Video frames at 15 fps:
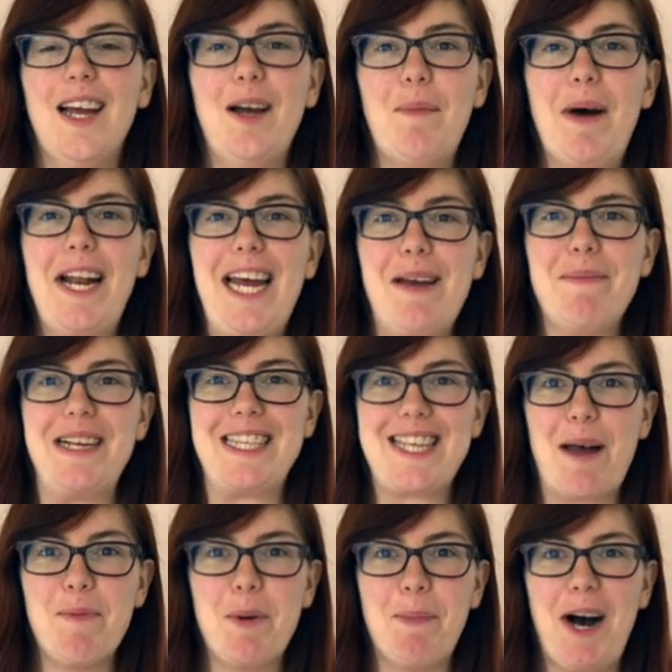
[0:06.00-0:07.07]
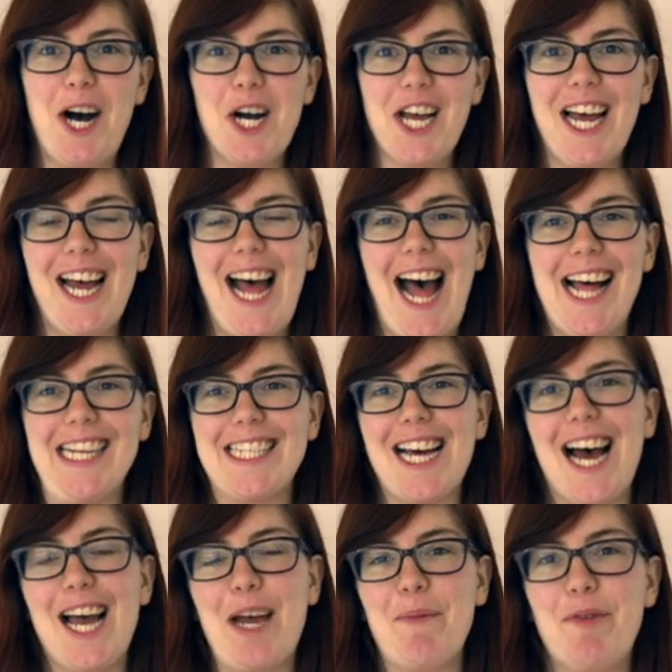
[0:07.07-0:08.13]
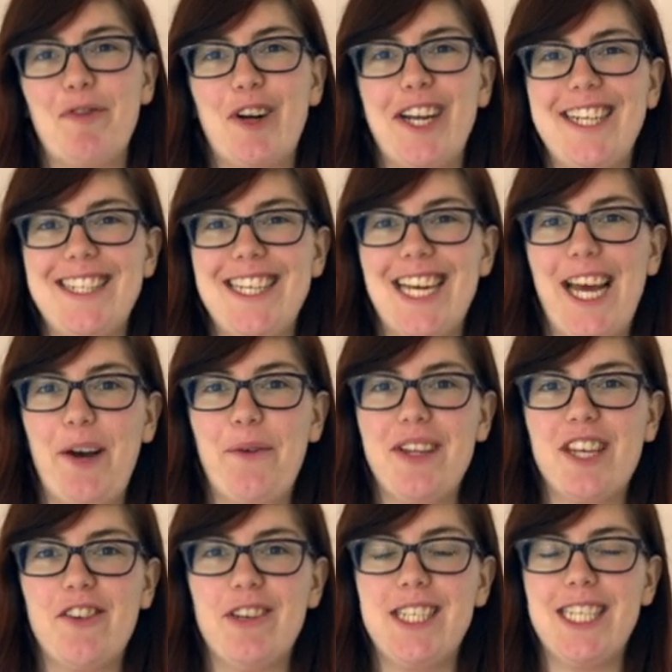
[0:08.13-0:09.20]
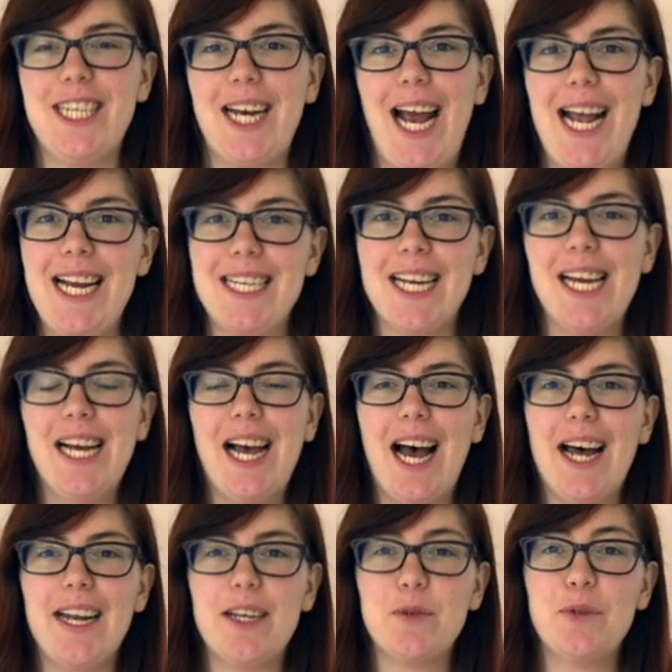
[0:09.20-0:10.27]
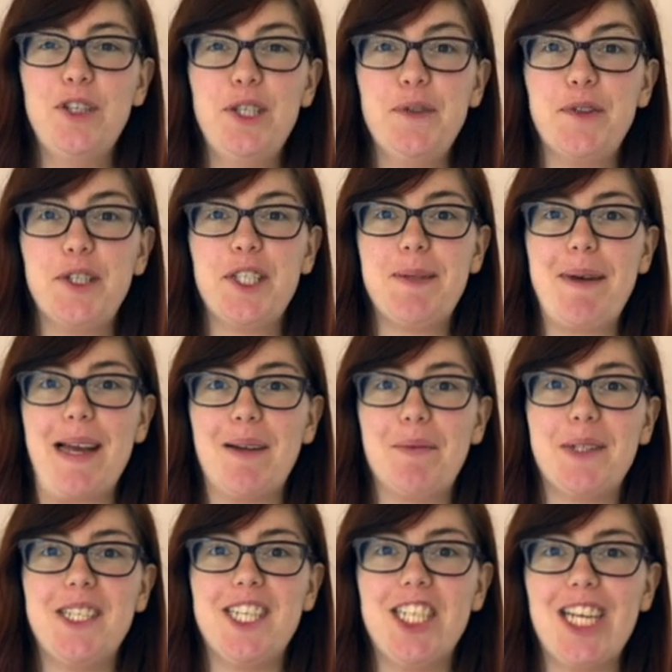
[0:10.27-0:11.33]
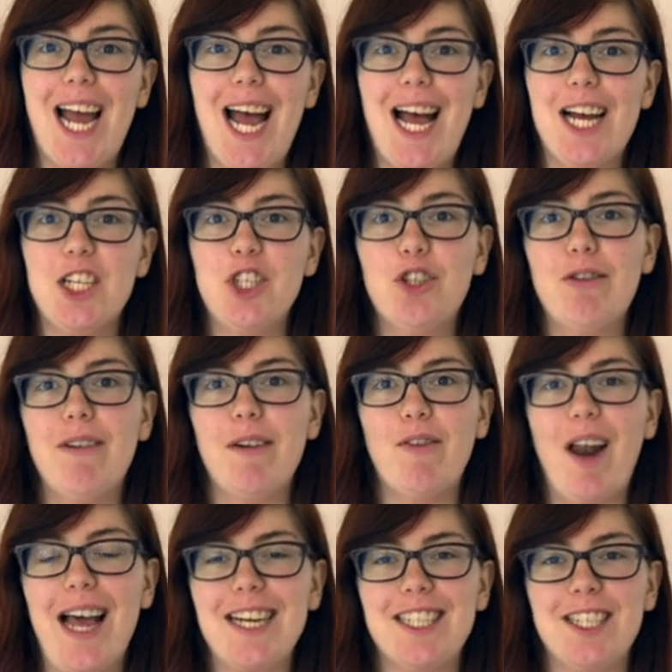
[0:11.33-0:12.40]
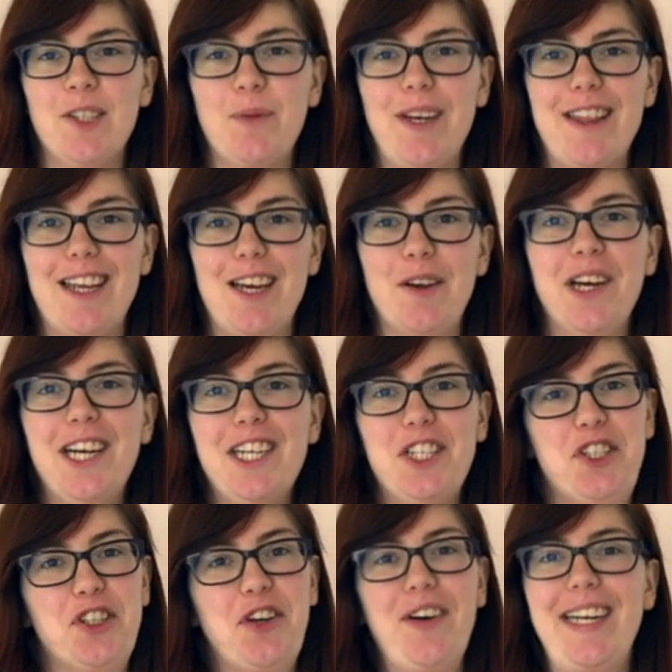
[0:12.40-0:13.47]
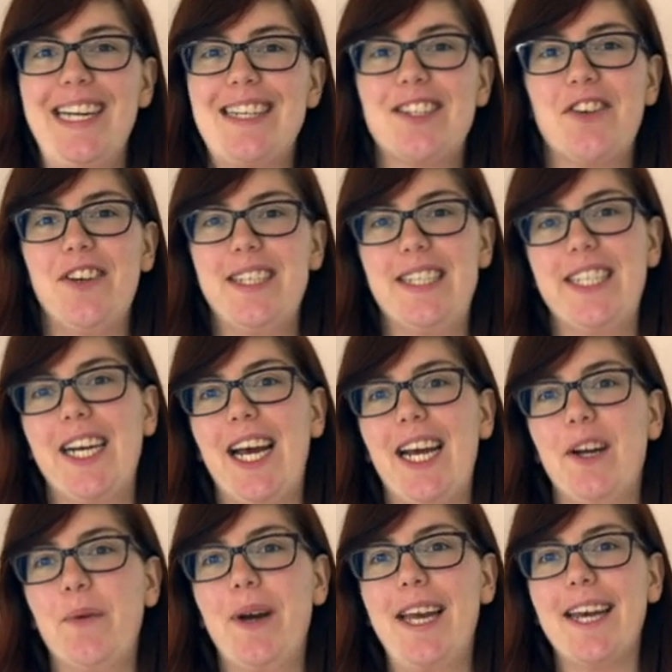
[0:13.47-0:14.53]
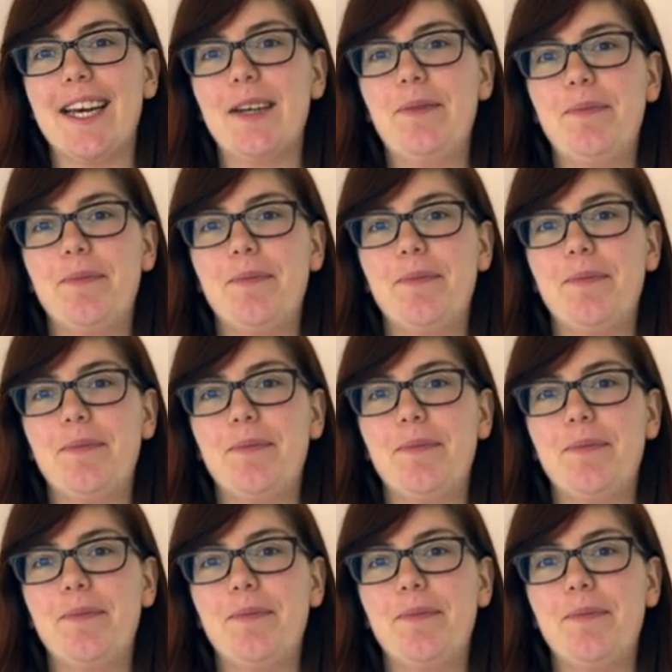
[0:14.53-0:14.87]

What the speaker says: My name is Emma Barker and I am a volunteer with Christian Aid, and it's wonderful to be able to share a short reflection with you during this Christian Aid week.